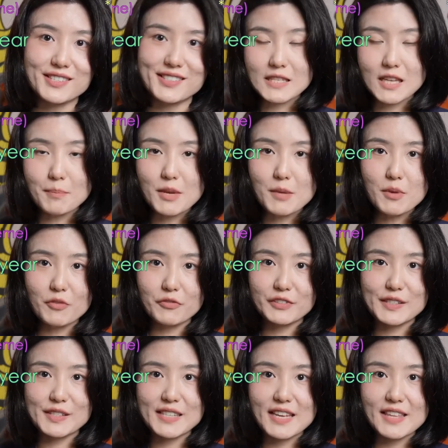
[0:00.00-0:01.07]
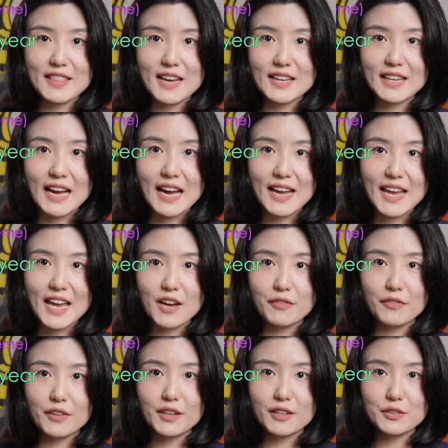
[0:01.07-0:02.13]
Some people would say that I
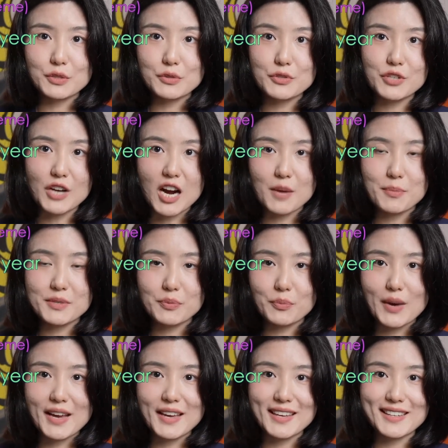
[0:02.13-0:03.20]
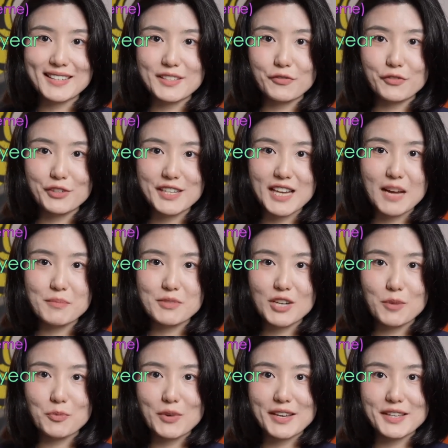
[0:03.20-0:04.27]
have two jobs. One is a full-time
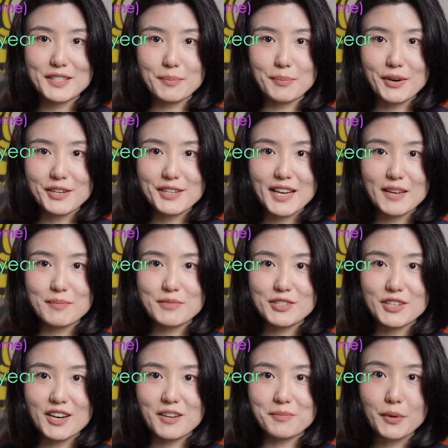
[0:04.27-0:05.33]
job, one is a part-time job.